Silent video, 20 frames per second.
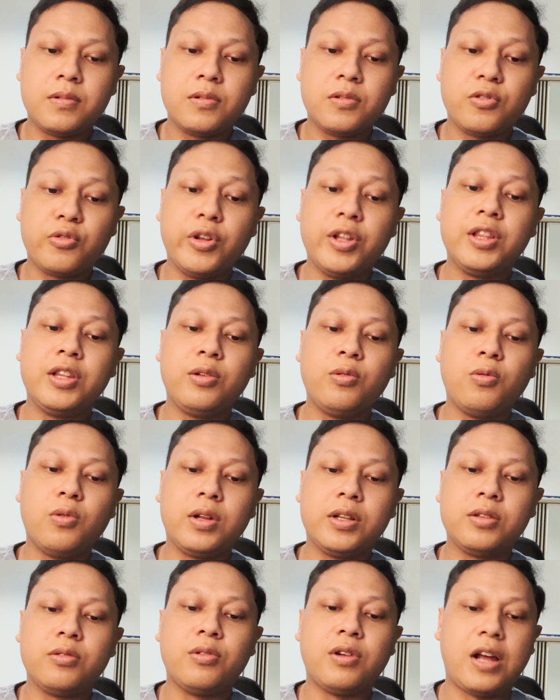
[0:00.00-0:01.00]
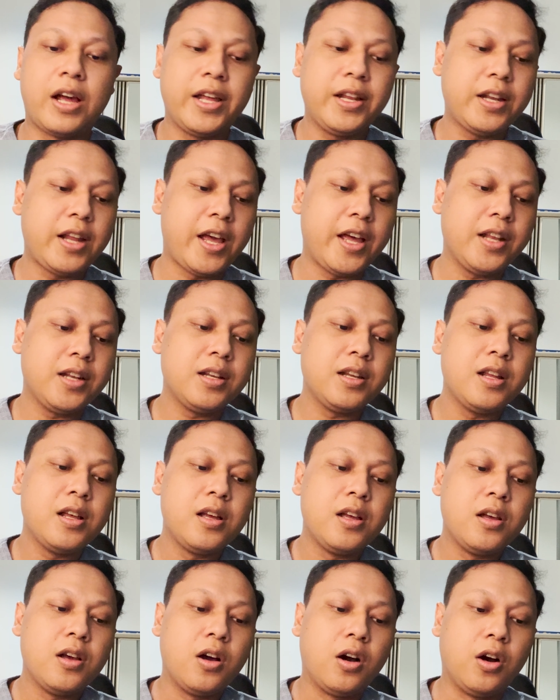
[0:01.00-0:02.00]
twenty to nine, and
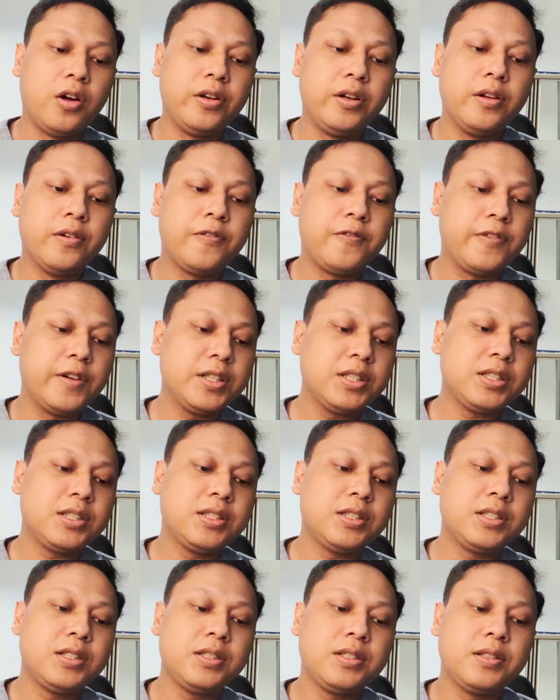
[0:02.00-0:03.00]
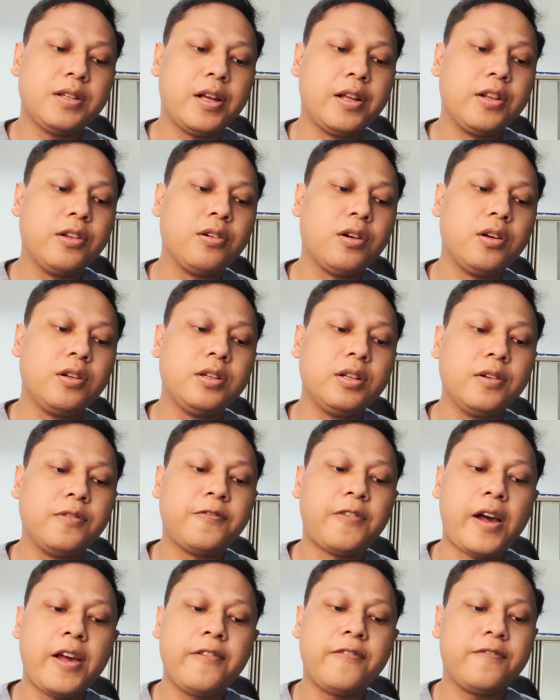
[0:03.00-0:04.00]
on the first and on the
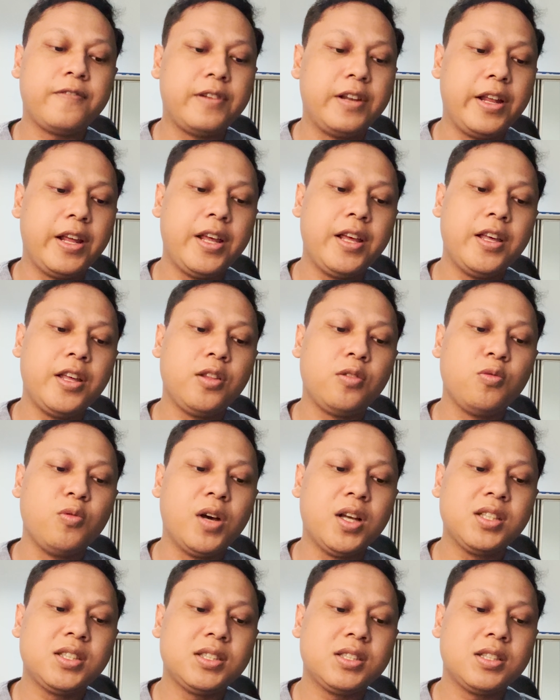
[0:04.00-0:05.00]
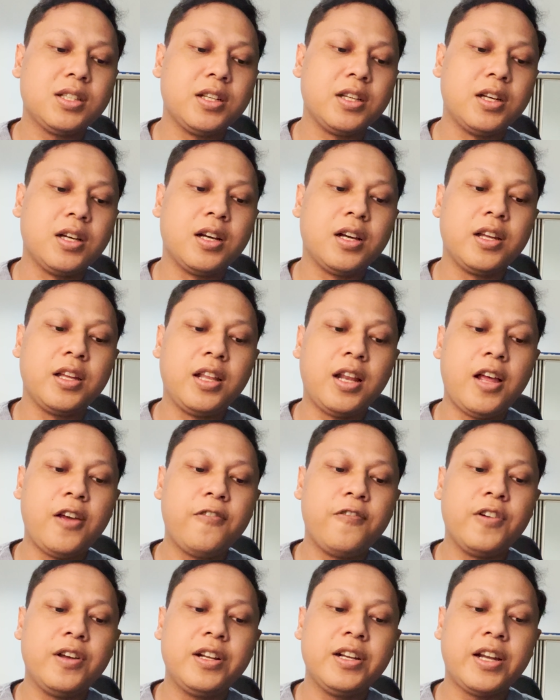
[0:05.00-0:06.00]
fifth day it was uh,
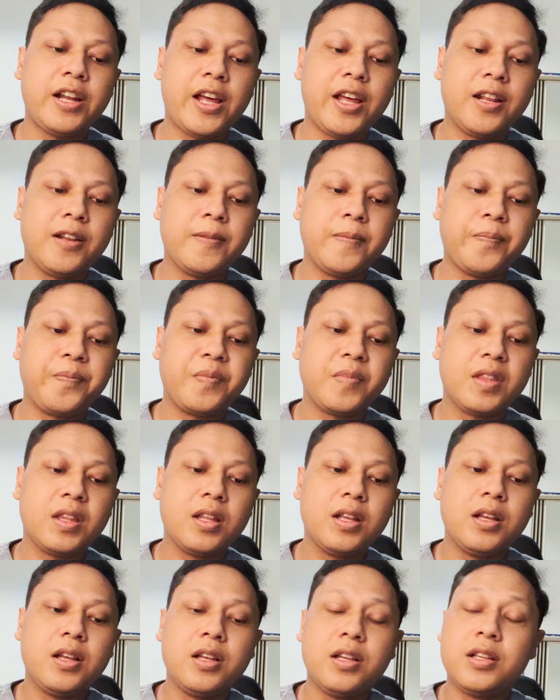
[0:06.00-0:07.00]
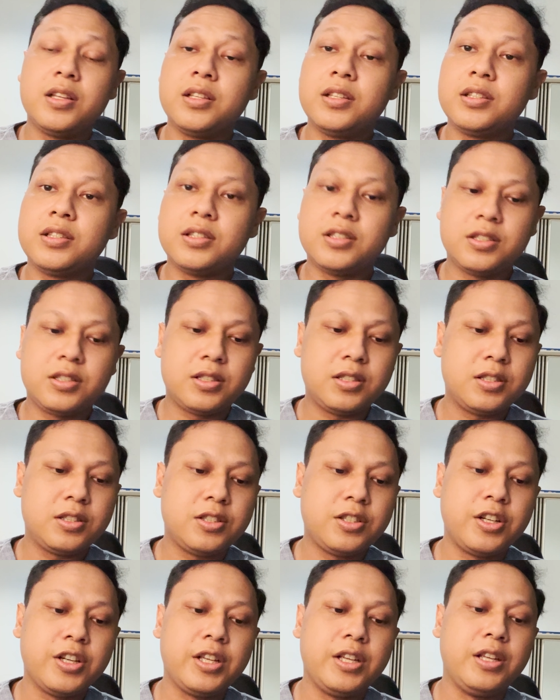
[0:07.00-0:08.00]
eleven and
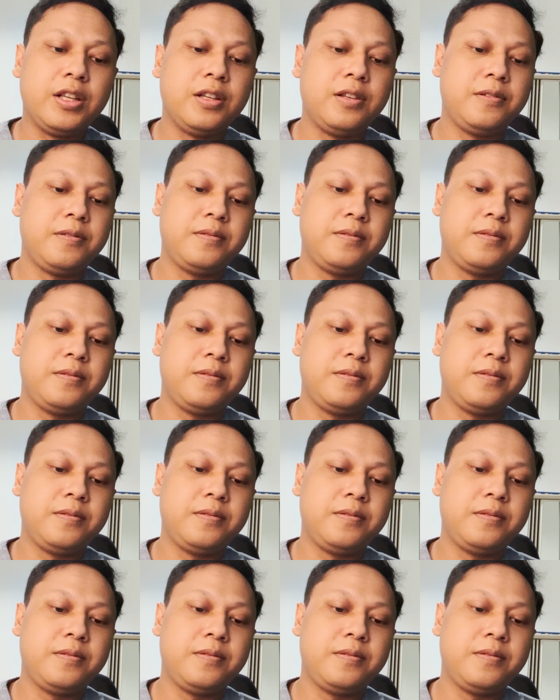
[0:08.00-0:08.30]
three.